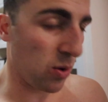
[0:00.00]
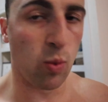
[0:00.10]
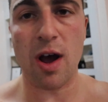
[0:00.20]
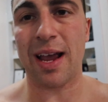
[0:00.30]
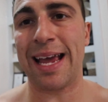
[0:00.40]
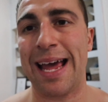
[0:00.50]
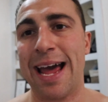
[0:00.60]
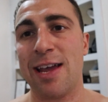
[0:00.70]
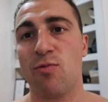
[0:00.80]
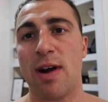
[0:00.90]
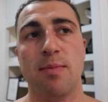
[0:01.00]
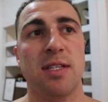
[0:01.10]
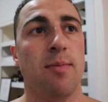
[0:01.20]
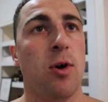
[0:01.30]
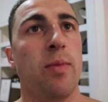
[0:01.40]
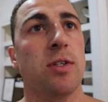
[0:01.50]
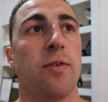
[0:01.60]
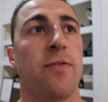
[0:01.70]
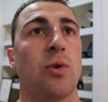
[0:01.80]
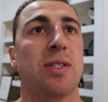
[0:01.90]
working at eight reps at the moment,
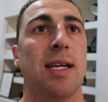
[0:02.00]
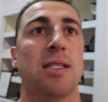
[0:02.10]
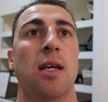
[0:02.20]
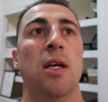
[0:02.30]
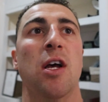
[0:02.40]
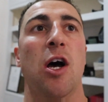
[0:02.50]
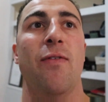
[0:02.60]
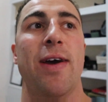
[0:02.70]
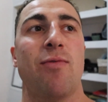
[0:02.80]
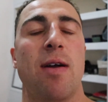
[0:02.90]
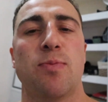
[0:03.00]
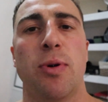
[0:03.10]
so four sets of eight reps